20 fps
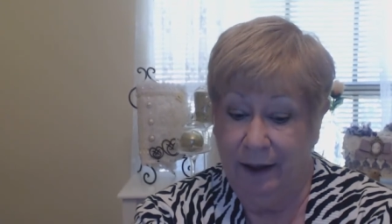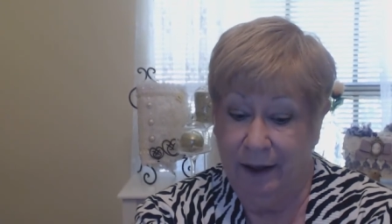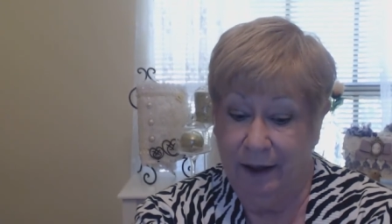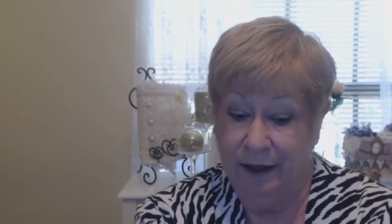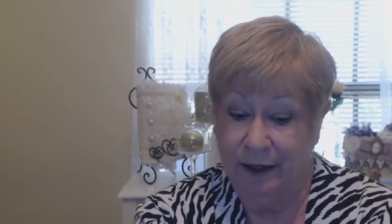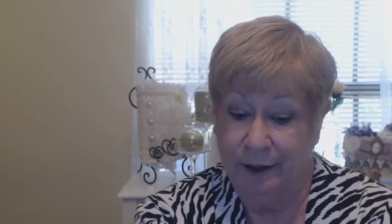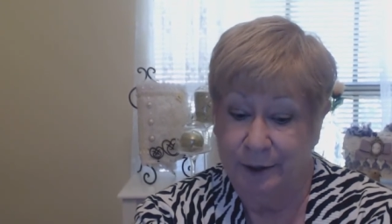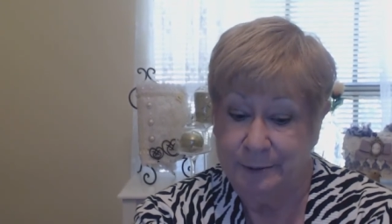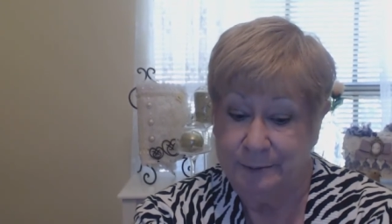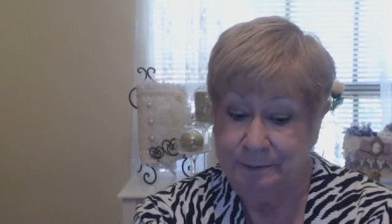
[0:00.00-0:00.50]

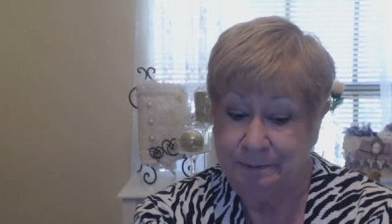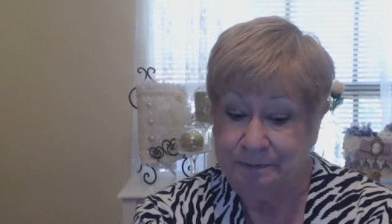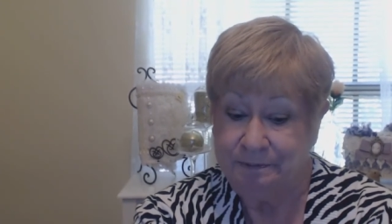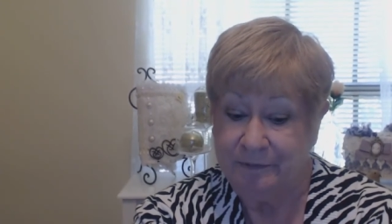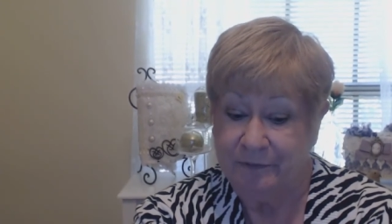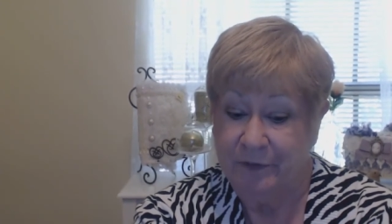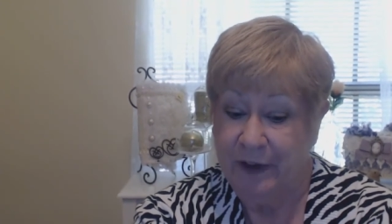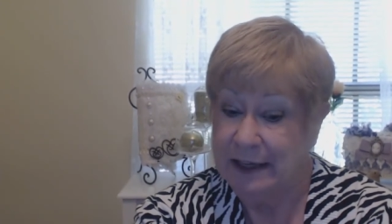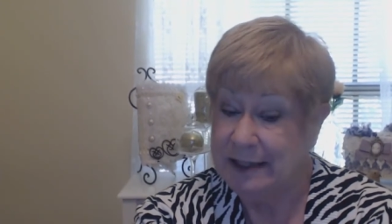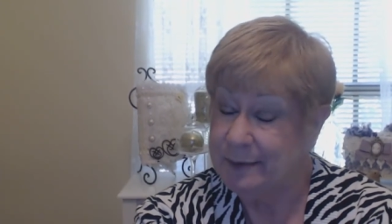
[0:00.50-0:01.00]
uh
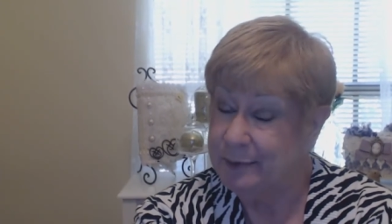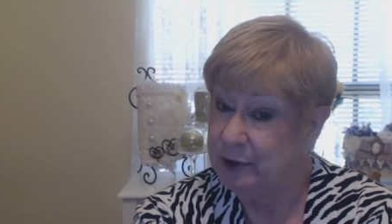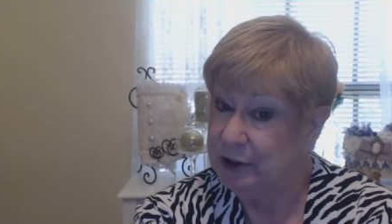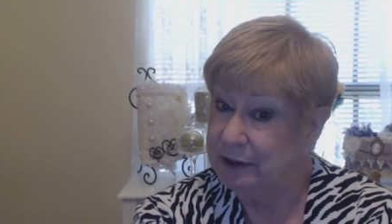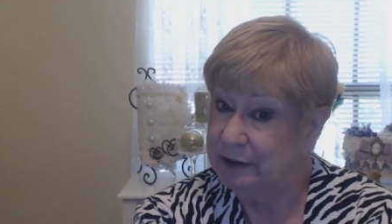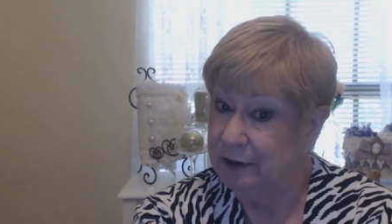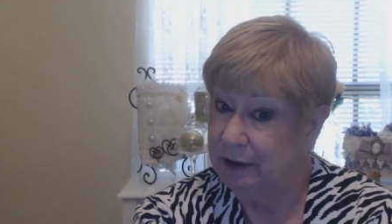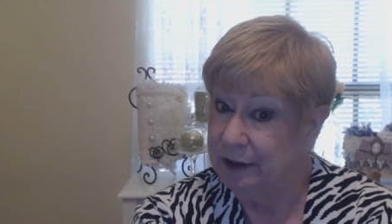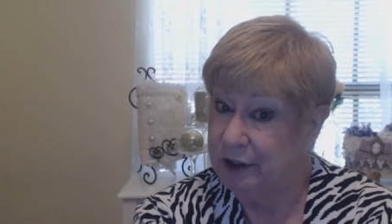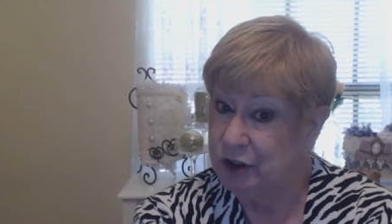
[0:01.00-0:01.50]
Facebook
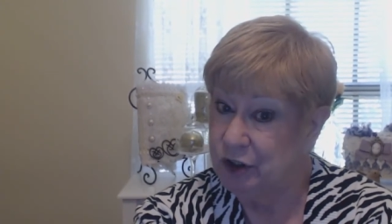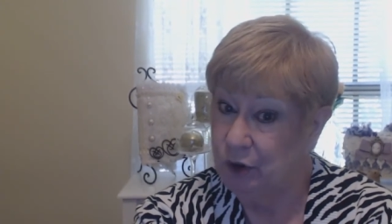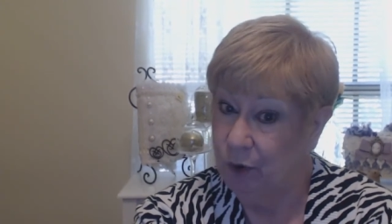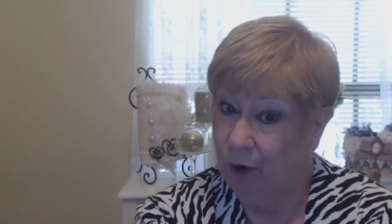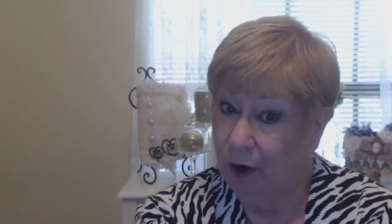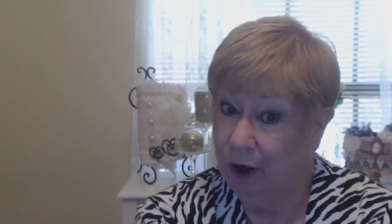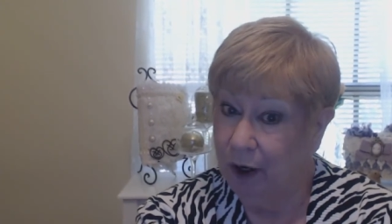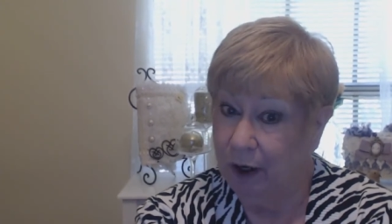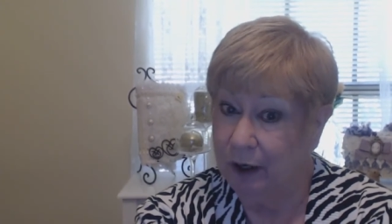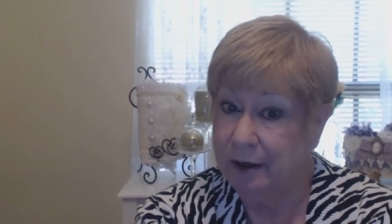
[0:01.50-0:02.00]
unless you
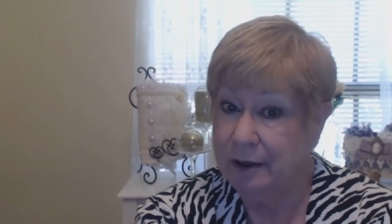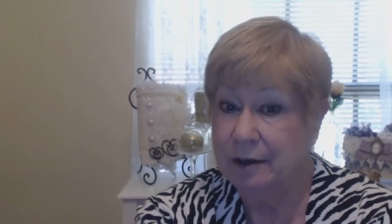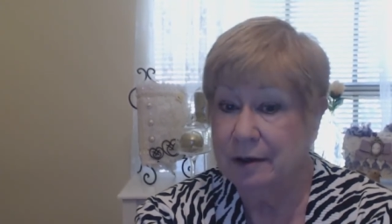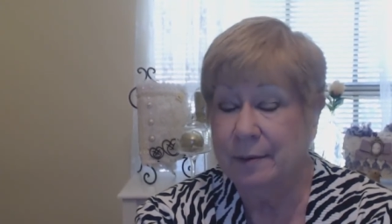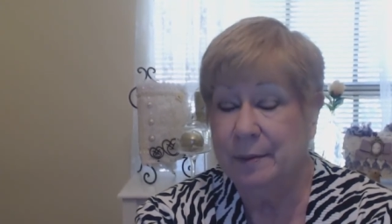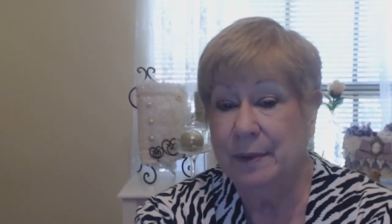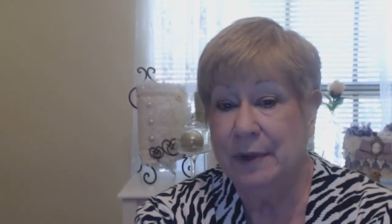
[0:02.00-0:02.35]
are.